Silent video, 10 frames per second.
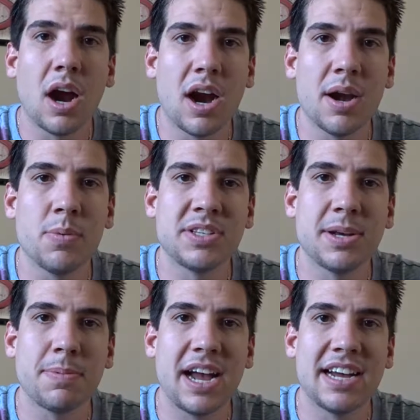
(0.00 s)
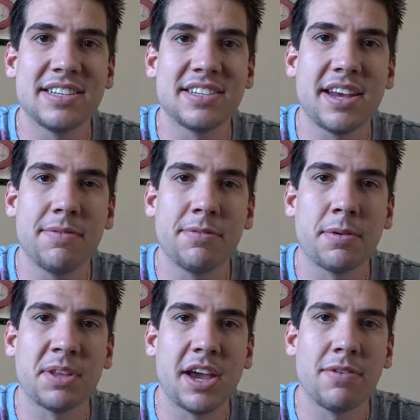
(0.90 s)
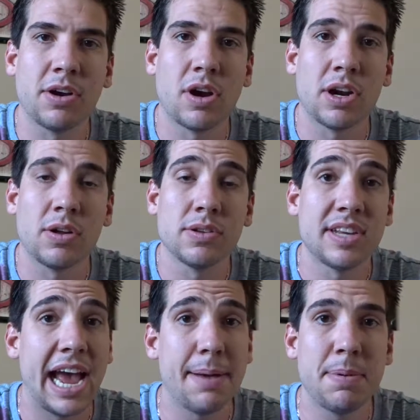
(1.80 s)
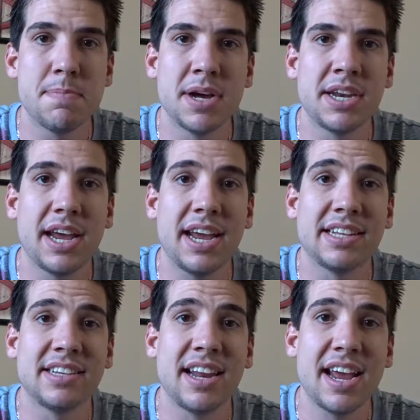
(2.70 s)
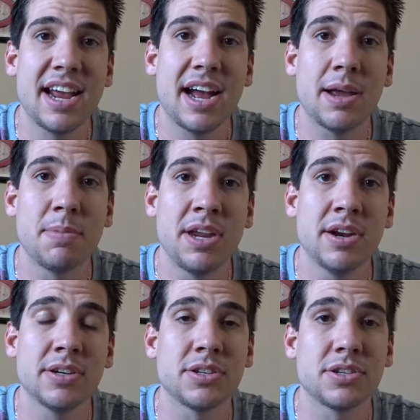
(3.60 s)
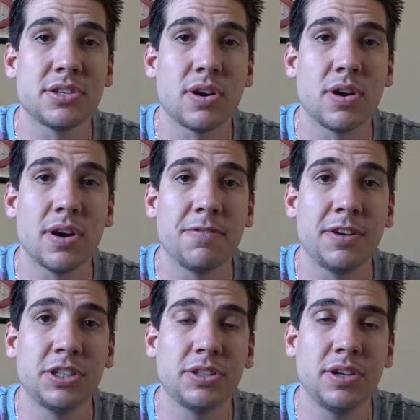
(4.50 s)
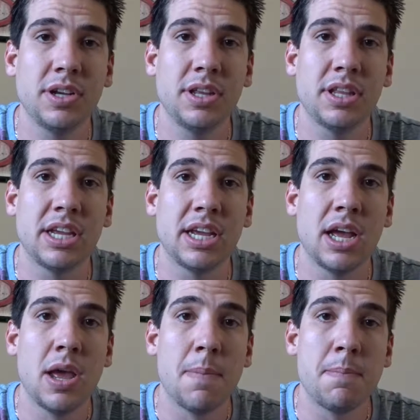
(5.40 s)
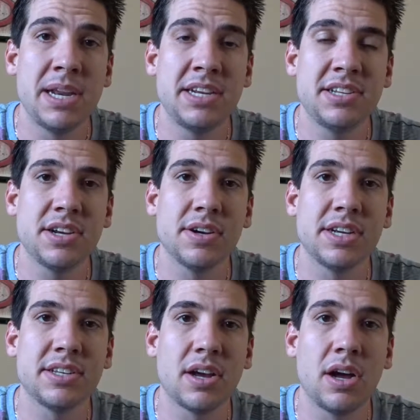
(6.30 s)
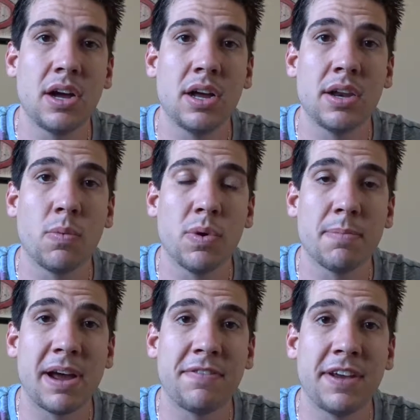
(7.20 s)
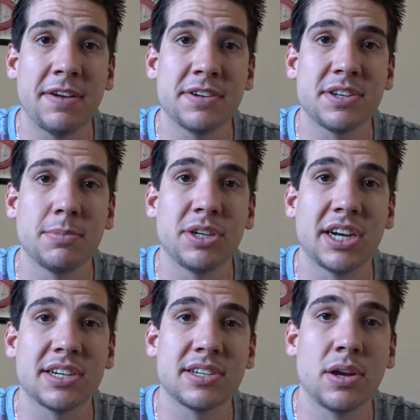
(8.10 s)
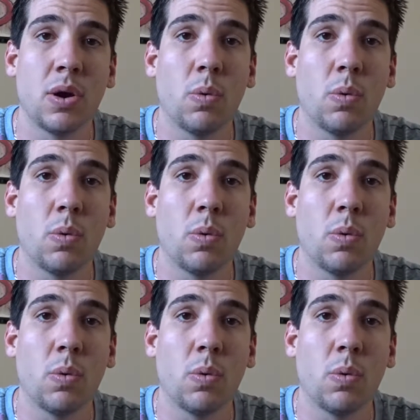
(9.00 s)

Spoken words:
Alright, what's up guys? It's Kevin from the Kevin Chronicles. Happy Monday, and today I'm here to start officially the mini-series on one of my favorite subjects,